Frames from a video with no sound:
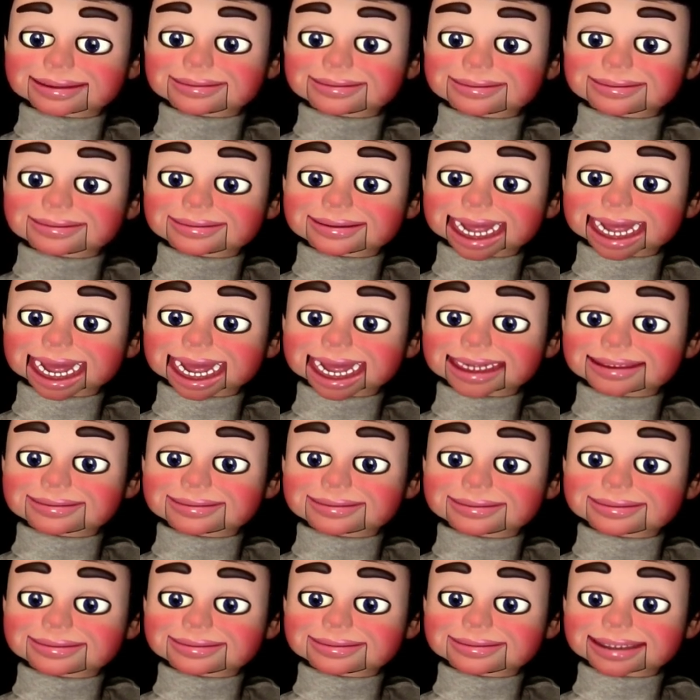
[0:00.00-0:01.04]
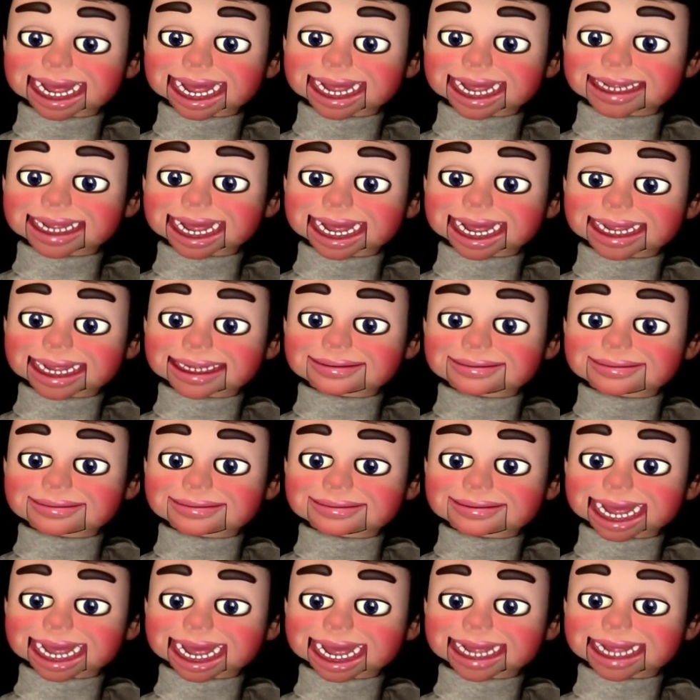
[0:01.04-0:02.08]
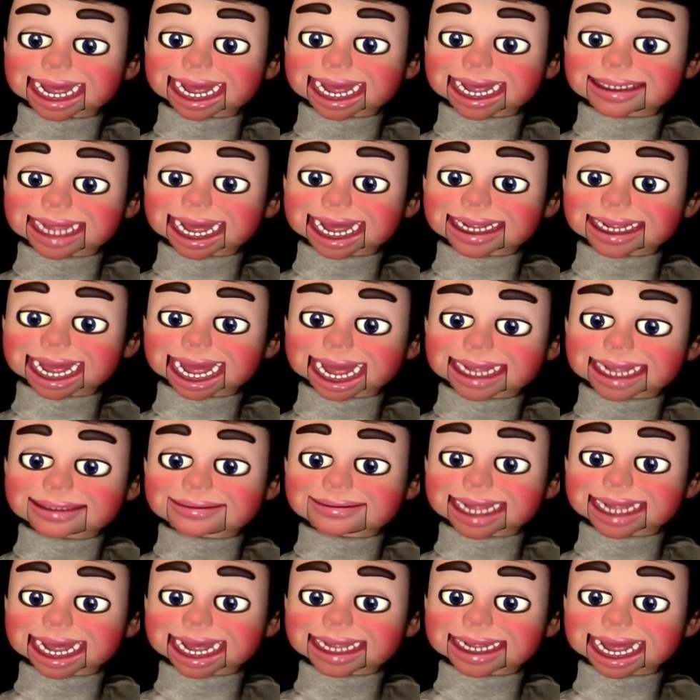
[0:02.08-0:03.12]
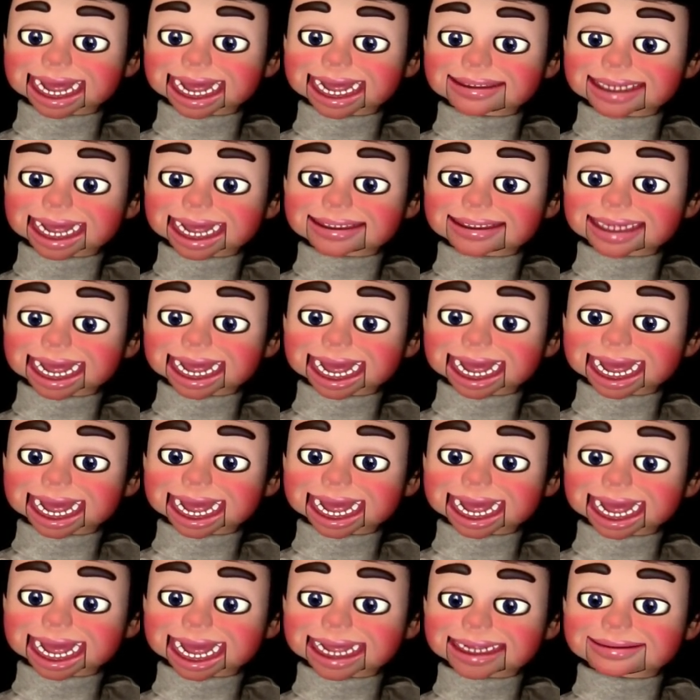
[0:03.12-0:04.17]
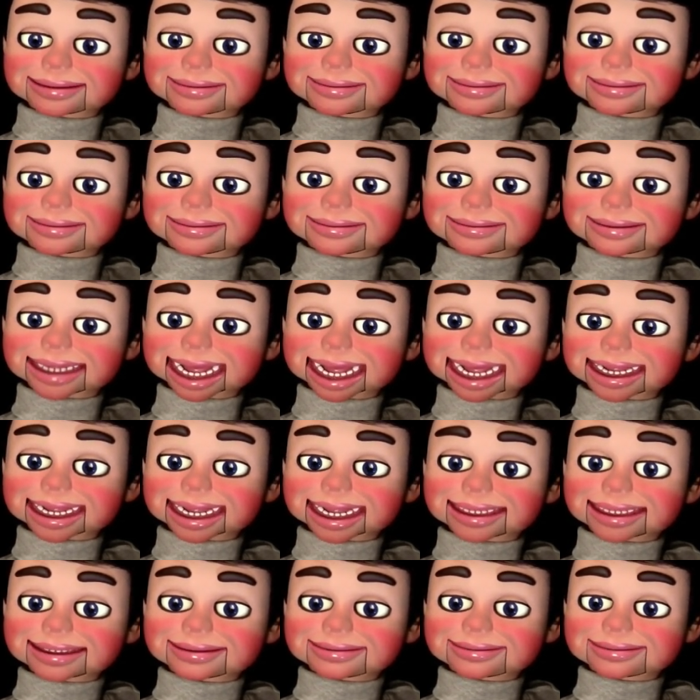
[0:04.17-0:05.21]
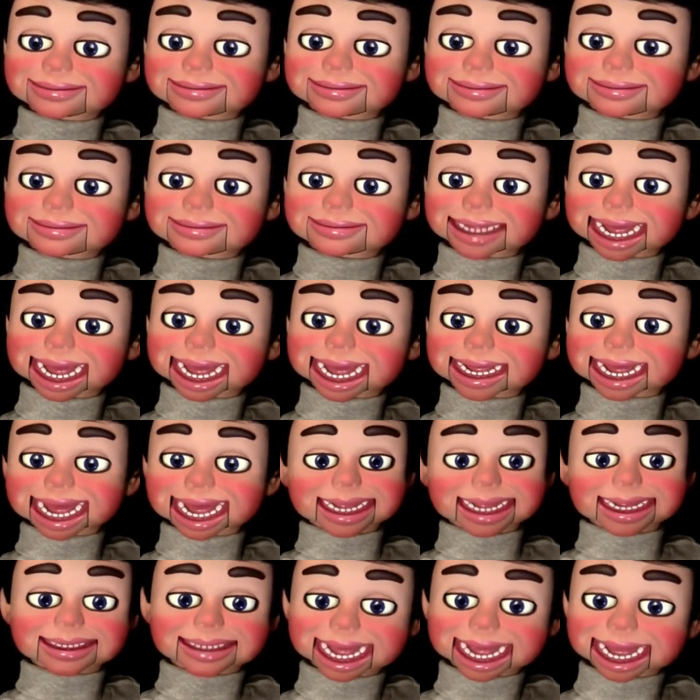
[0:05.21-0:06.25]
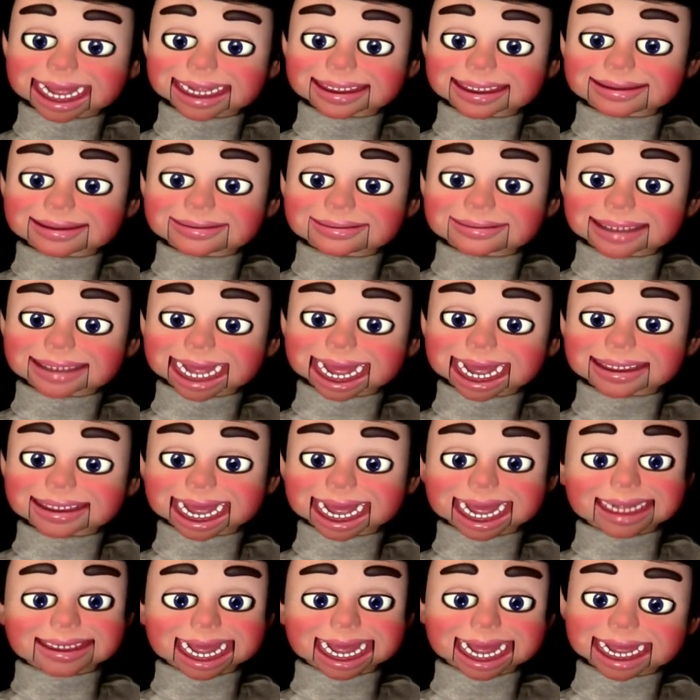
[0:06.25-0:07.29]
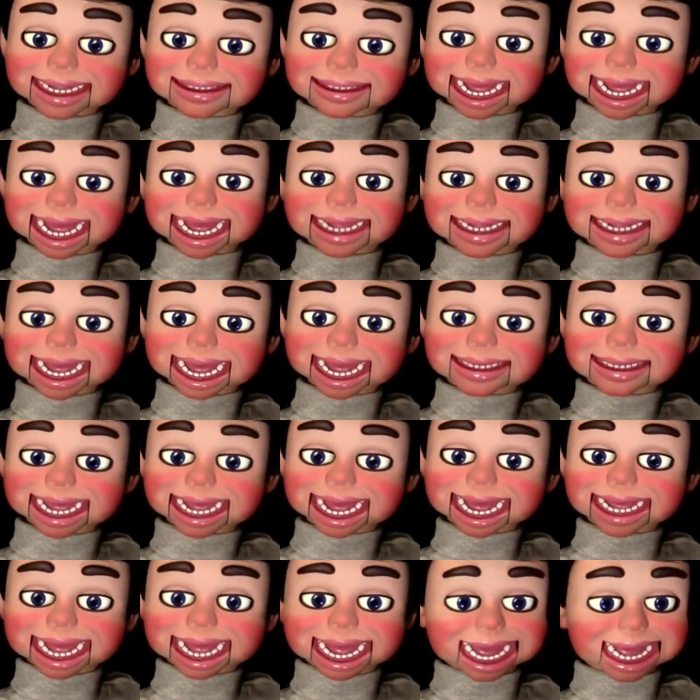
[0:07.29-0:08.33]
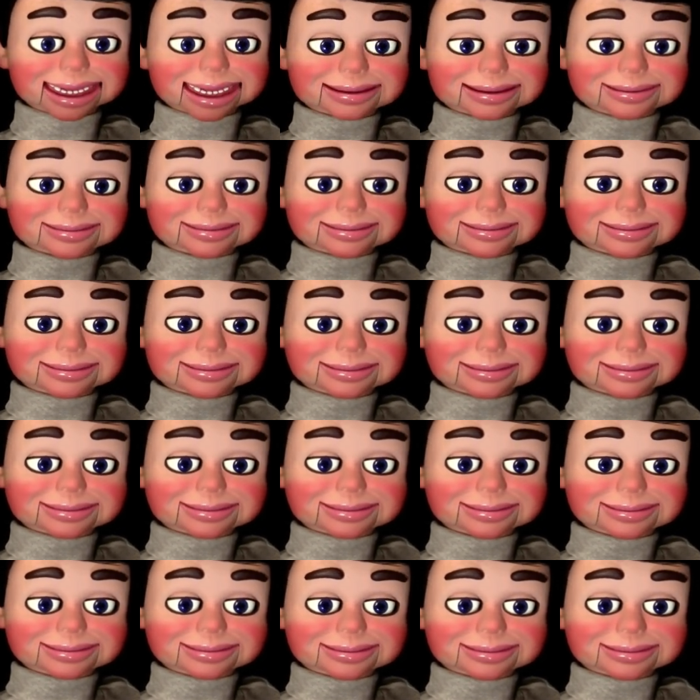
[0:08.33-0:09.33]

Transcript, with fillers: Alright, so here it is, uh, Photoshop Elements 10, 11, you're up here. Now you're going to um, have to select the magnetic lasso tool, which is behind it.